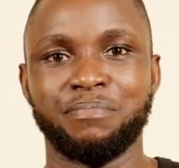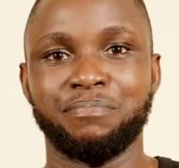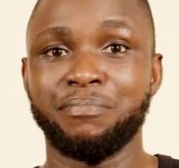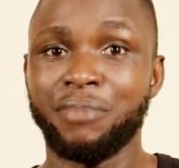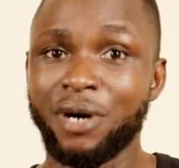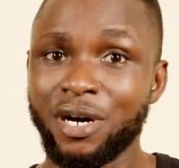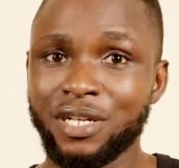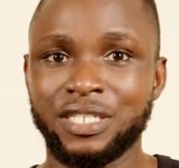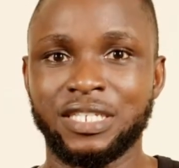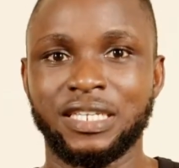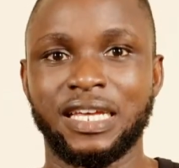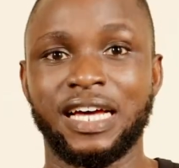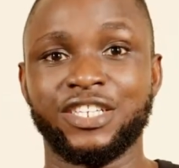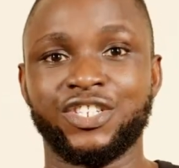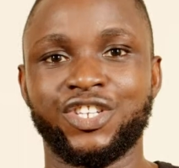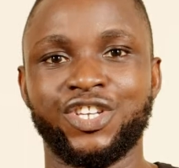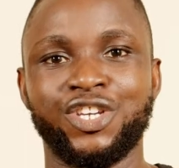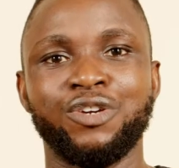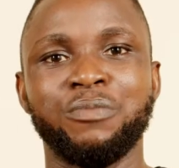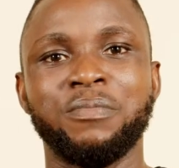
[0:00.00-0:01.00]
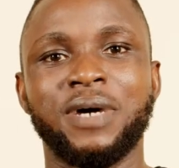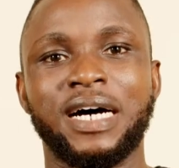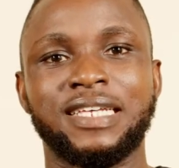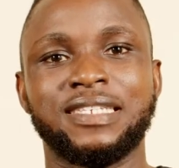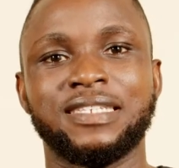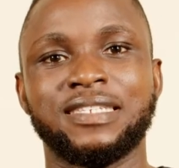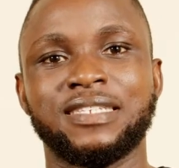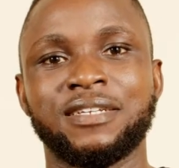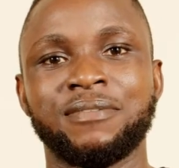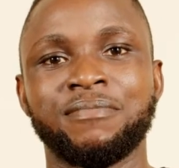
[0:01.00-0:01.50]
But as
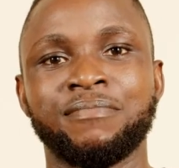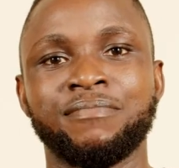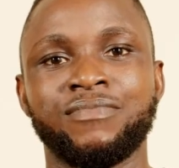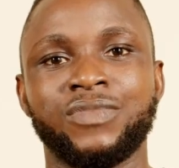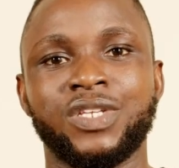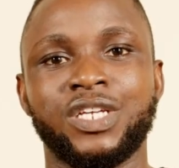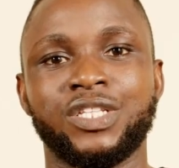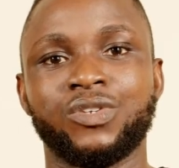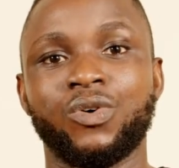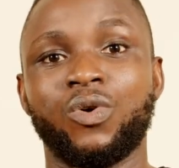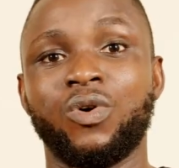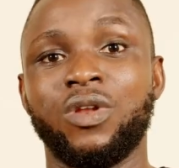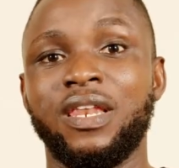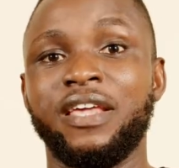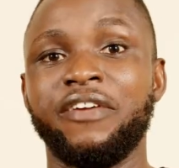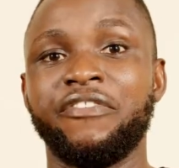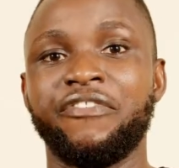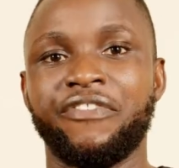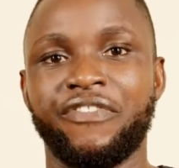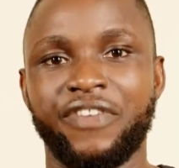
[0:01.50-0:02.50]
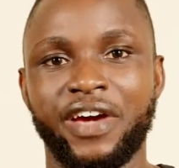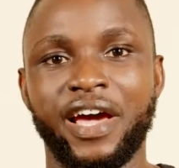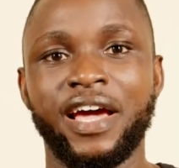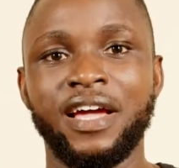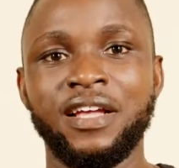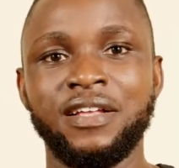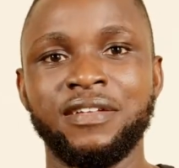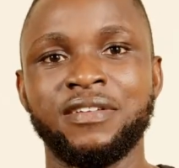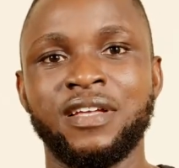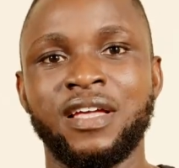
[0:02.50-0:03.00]
humans, it's only fair
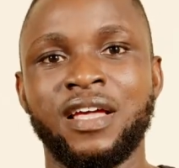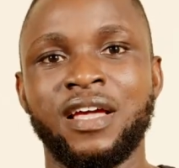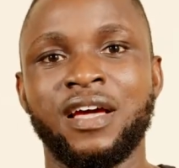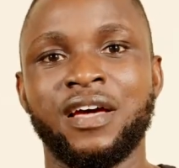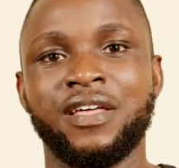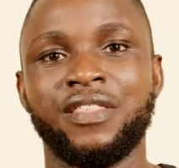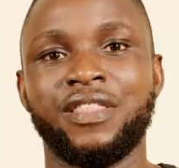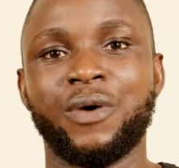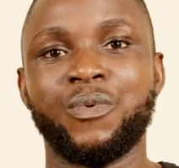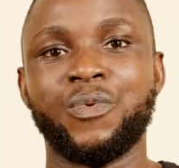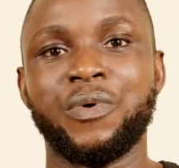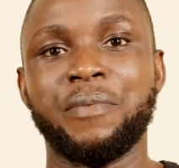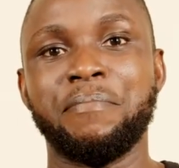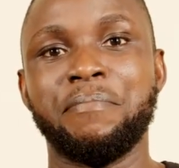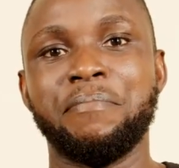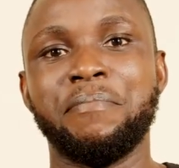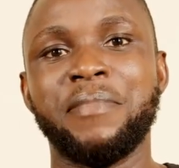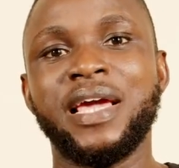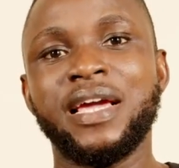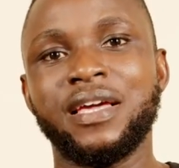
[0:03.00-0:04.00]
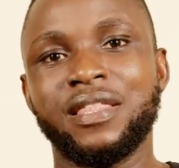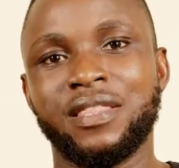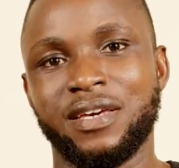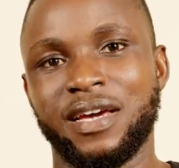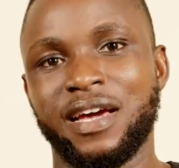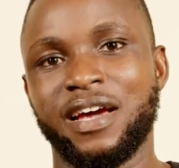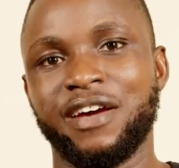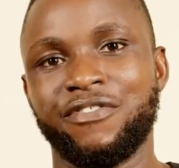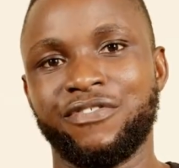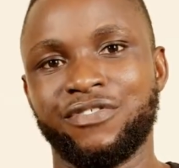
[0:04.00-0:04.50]
that we make the
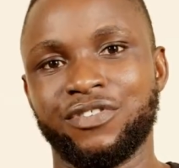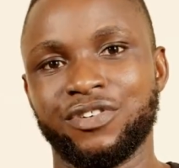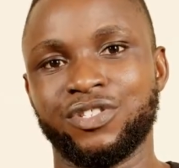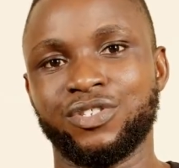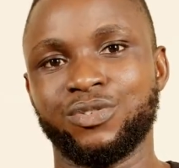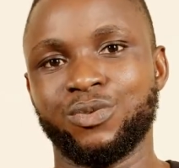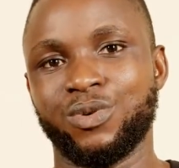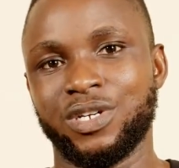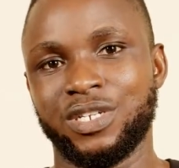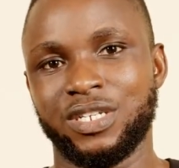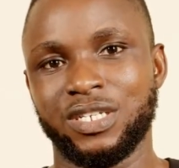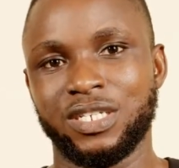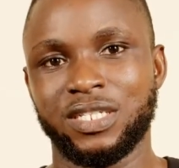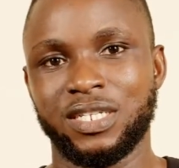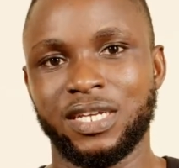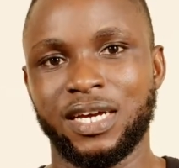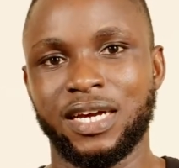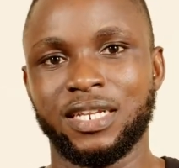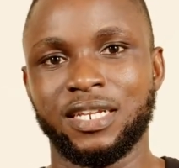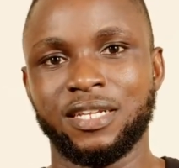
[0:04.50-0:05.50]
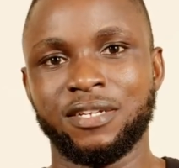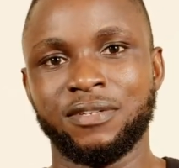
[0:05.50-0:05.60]
effort to understand.